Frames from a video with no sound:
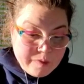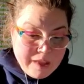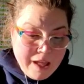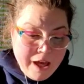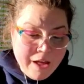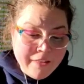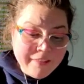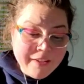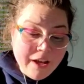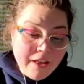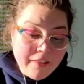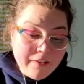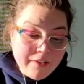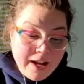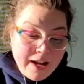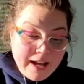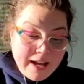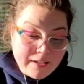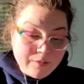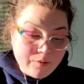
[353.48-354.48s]
On the other
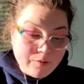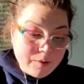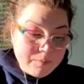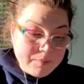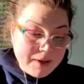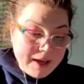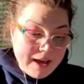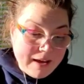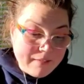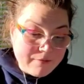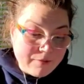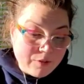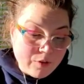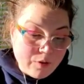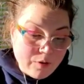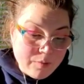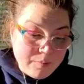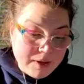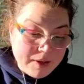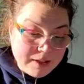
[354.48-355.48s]
hand, we may have no
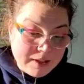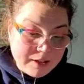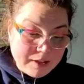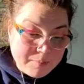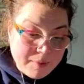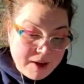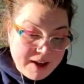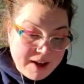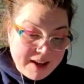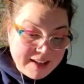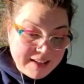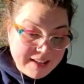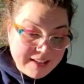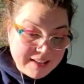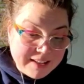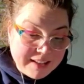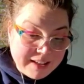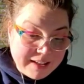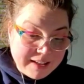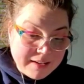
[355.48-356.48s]
opinion about
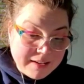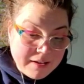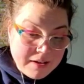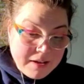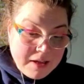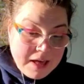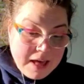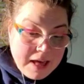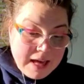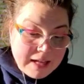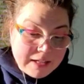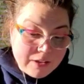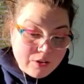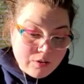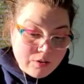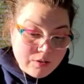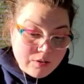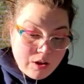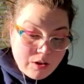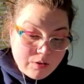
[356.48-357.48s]
anything and go
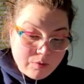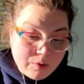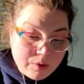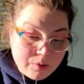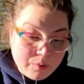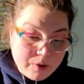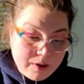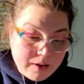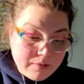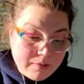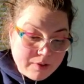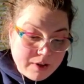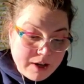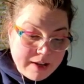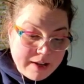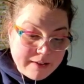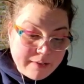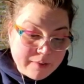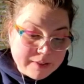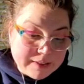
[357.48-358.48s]
along with whatever
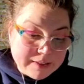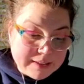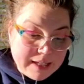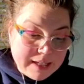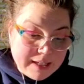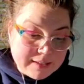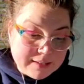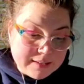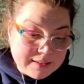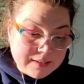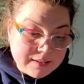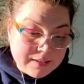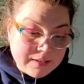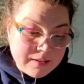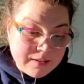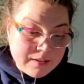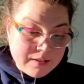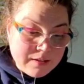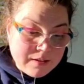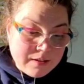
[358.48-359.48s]
anyone says.
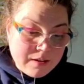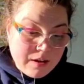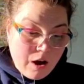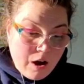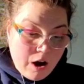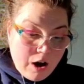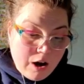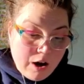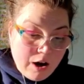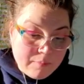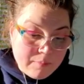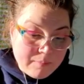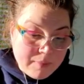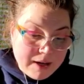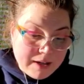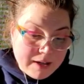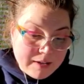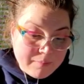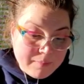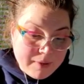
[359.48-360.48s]
Our
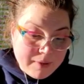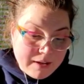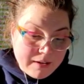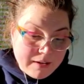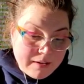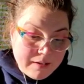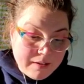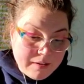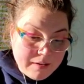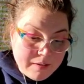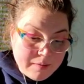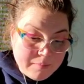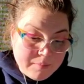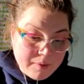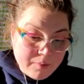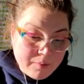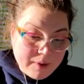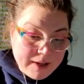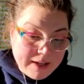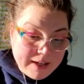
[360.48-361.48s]
heart-mind may be
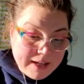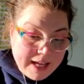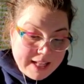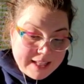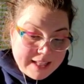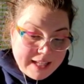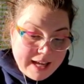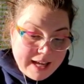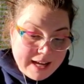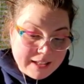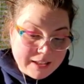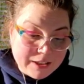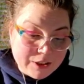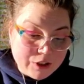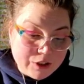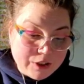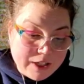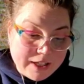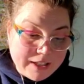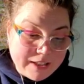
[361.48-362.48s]
weak and lack the
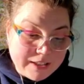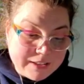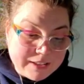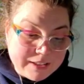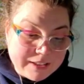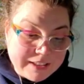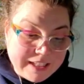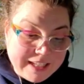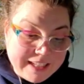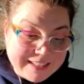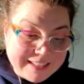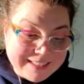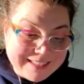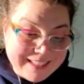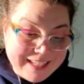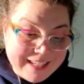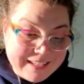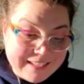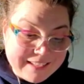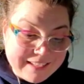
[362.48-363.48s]
strength to take a stand.